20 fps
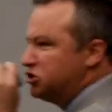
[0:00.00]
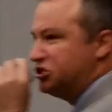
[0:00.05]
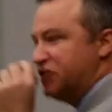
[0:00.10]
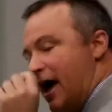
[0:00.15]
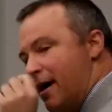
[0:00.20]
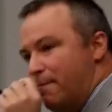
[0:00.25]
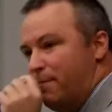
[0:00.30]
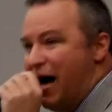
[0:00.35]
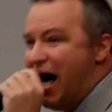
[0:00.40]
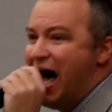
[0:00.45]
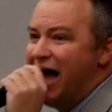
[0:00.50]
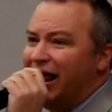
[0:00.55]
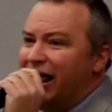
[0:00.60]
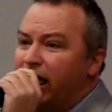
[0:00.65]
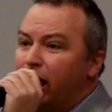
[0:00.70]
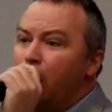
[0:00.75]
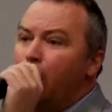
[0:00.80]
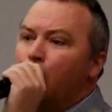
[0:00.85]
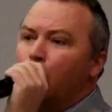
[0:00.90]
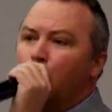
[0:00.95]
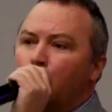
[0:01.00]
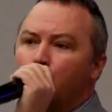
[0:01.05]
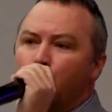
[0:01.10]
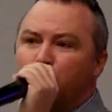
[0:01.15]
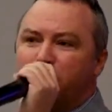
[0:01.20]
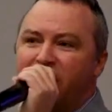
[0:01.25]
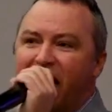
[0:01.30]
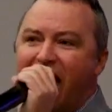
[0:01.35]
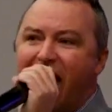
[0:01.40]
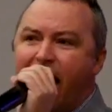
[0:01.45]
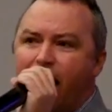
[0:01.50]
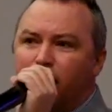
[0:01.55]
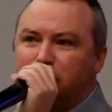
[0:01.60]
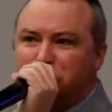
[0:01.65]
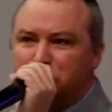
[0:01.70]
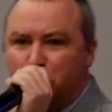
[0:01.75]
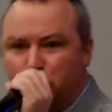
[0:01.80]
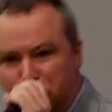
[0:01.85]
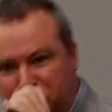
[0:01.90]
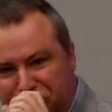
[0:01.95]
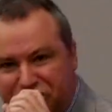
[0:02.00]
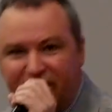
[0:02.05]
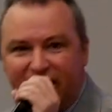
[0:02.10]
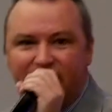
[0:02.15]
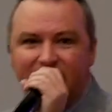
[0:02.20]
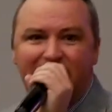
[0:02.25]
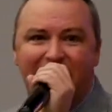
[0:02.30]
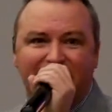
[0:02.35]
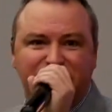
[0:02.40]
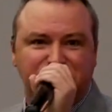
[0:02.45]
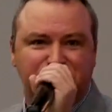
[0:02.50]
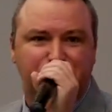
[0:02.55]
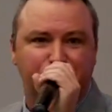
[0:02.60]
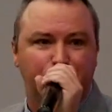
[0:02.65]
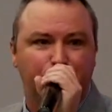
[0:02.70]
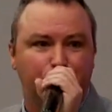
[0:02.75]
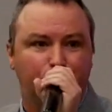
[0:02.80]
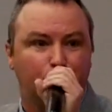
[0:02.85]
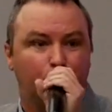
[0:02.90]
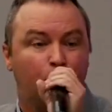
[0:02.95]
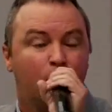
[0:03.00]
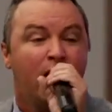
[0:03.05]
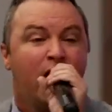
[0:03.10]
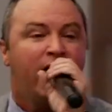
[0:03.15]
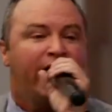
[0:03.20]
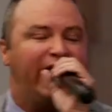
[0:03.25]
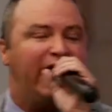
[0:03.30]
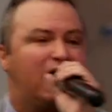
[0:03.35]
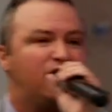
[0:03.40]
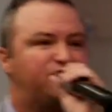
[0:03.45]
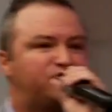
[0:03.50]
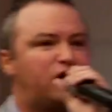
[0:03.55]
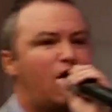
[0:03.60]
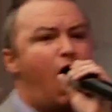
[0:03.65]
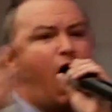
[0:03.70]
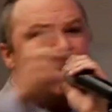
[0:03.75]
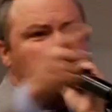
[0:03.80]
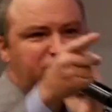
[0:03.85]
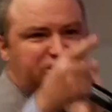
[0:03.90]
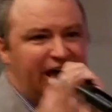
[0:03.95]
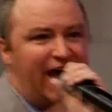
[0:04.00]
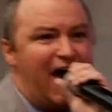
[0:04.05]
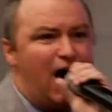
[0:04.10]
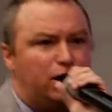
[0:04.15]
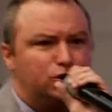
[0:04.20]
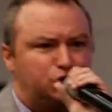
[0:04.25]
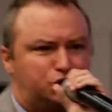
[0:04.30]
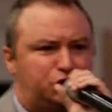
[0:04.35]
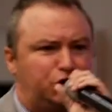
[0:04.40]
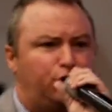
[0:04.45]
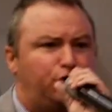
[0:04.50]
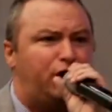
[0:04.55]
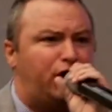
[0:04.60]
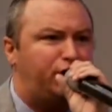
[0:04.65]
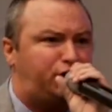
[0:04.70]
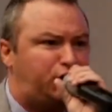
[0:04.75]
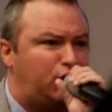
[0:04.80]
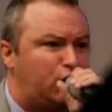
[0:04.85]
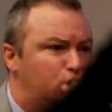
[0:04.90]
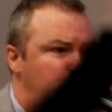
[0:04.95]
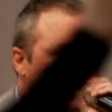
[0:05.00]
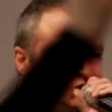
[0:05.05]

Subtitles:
somebody, who cares who's sitting next to you? If God tells you to do